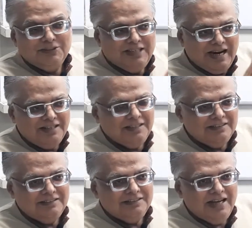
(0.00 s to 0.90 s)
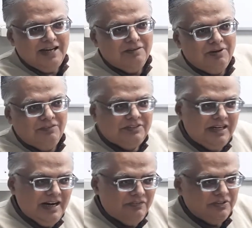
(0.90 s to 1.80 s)
that is the dilemma of the
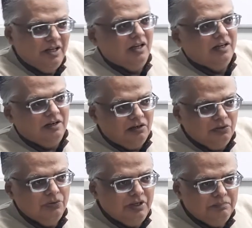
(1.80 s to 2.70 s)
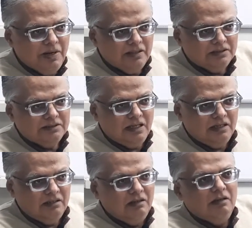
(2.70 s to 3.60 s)
left not only in
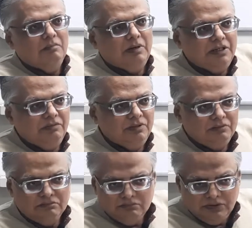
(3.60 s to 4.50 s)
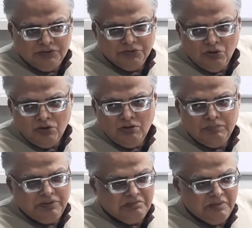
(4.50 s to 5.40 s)
Pakistan, but even in
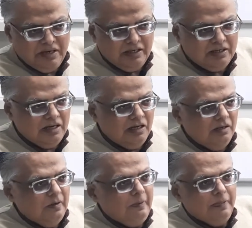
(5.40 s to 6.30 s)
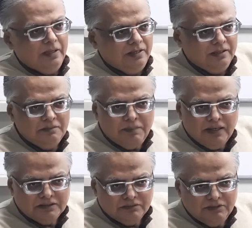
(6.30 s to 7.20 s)
Europe, in America, in other
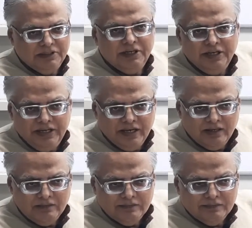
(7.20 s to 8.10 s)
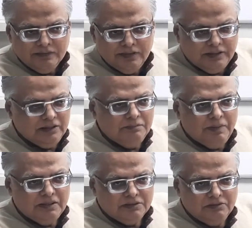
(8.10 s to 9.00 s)
parts of the, in India, in other
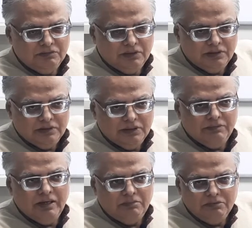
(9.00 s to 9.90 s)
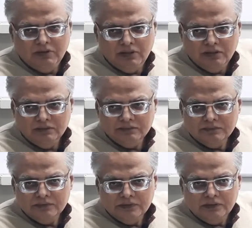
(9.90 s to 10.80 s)
parts of the world, developed world,
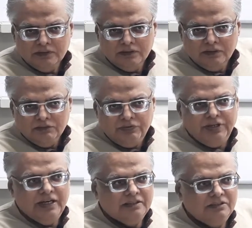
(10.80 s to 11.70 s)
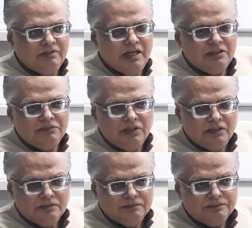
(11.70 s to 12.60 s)
free and civilized world.